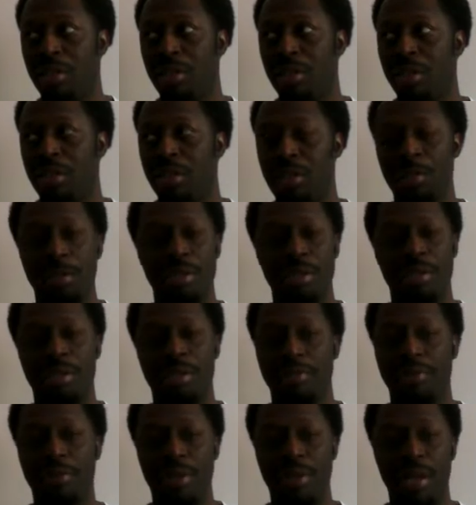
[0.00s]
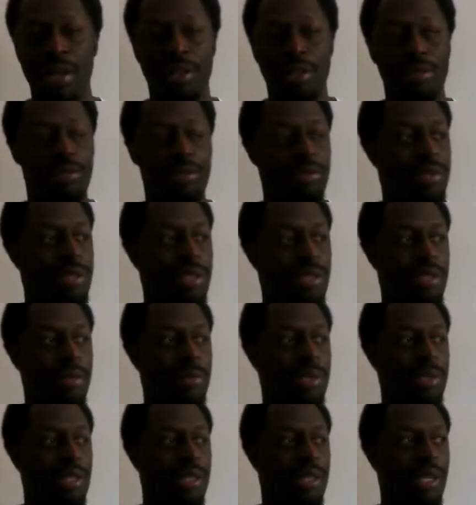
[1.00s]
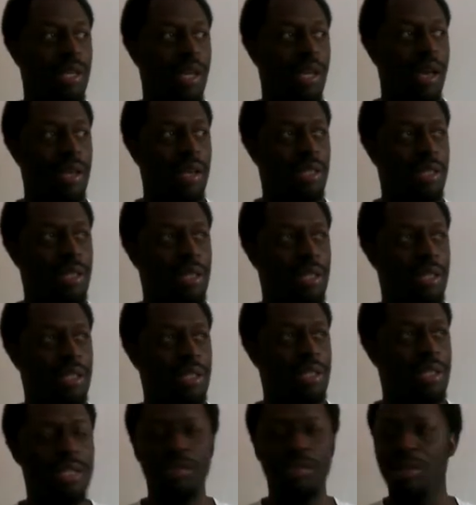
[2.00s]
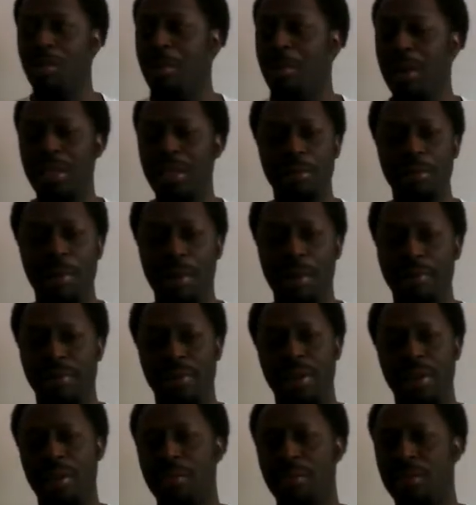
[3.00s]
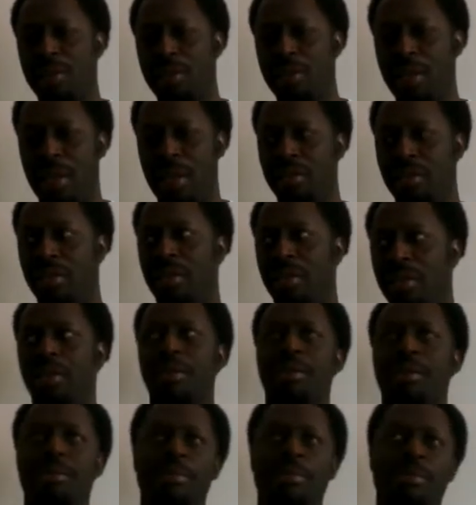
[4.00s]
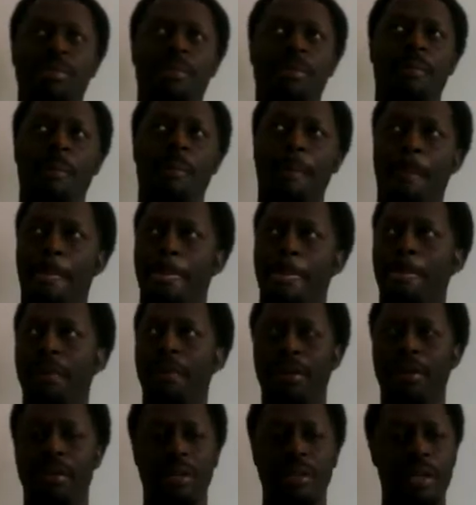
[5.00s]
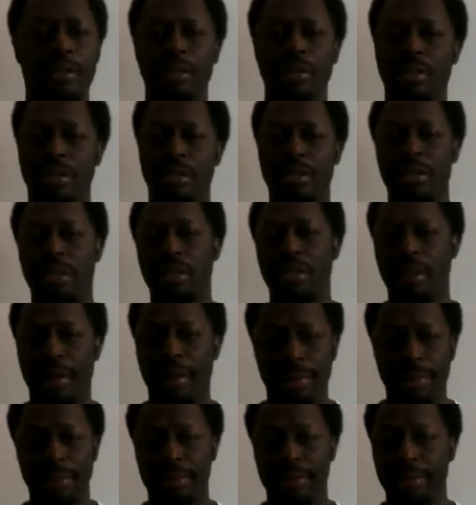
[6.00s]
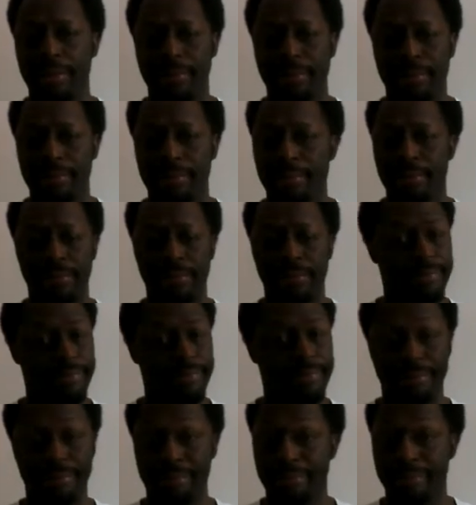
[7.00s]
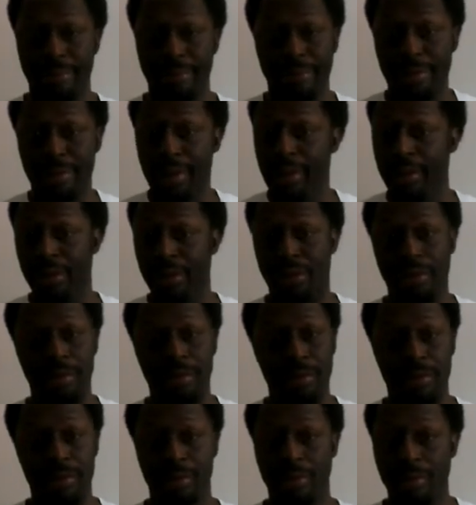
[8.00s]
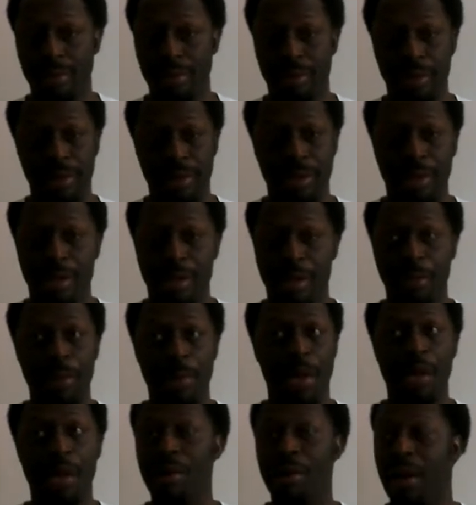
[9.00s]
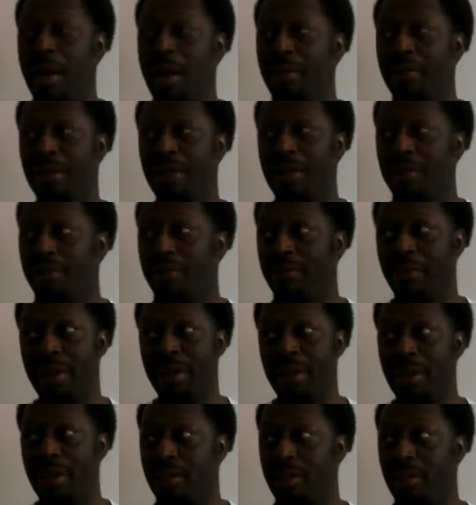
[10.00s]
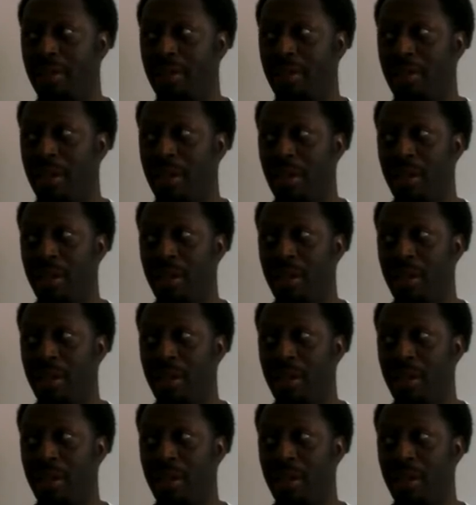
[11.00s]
some of the stuff that I do, really. I mean, I can't, there's nobody in my family that's into technology. None. I mean, I don't have any friends,